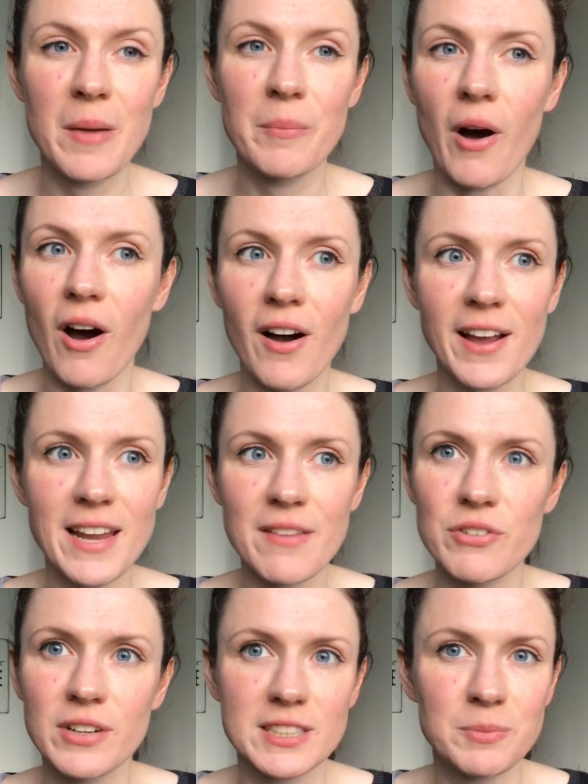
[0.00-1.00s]
but I
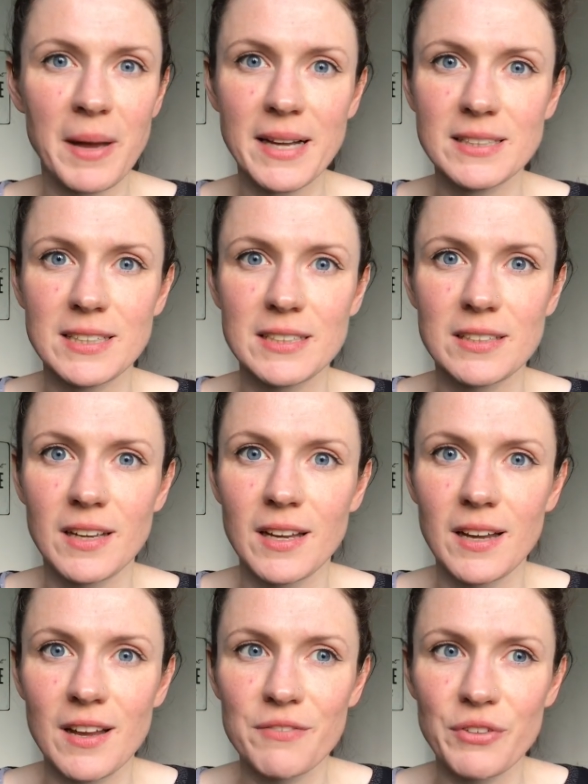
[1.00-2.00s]
never expected
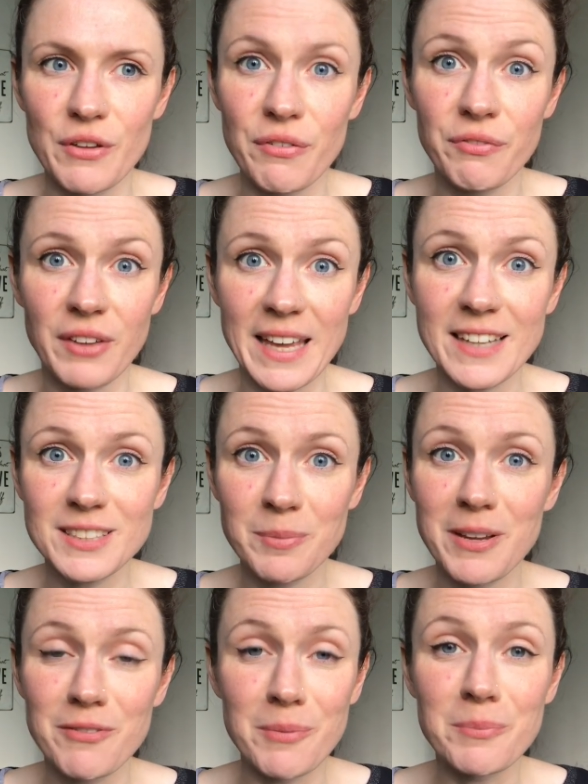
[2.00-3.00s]
for the fear to
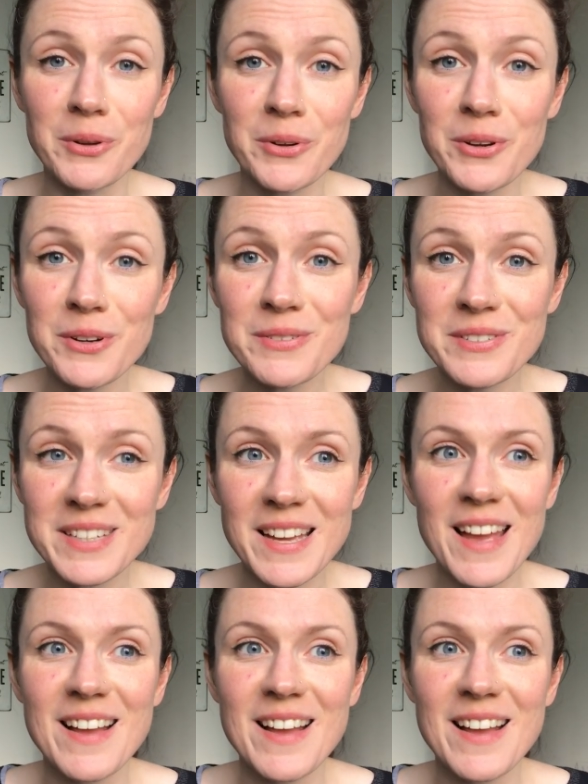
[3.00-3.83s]
be removed.